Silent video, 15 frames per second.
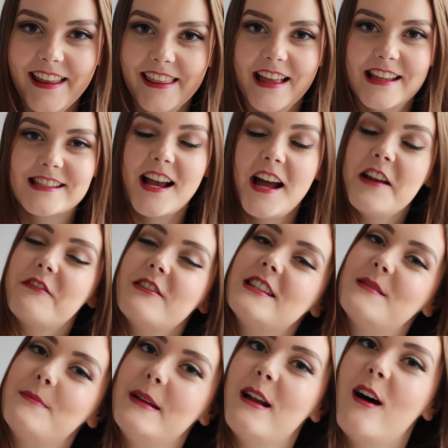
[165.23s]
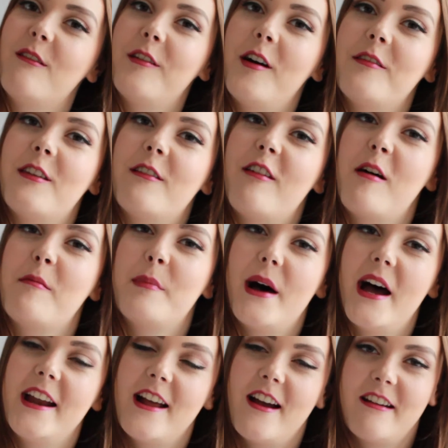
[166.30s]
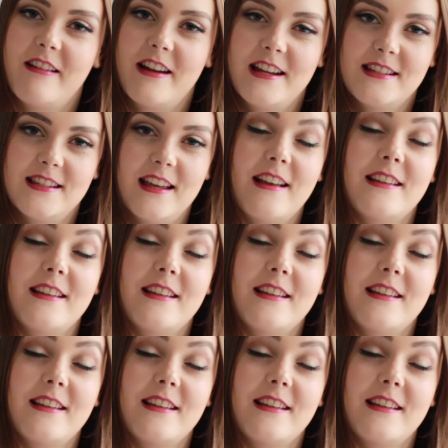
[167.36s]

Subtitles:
That's kind of a spin-off of The Vampire Diaries,